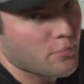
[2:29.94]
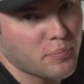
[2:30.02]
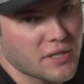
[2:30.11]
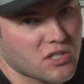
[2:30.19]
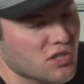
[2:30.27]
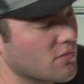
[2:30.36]
a
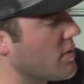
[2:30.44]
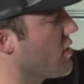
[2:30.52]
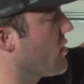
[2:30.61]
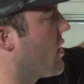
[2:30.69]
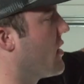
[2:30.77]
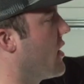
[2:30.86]
big
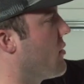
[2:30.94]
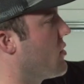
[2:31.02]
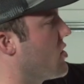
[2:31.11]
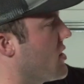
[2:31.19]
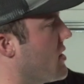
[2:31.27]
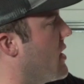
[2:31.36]
shimmer on there,
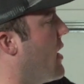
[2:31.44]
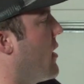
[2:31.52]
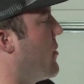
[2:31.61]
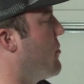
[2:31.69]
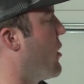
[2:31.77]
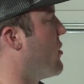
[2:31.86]
which is
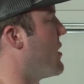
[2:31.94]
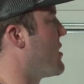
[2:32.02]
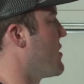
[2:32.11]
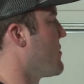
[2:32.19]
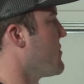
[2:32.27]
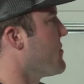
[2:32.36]
a bonus.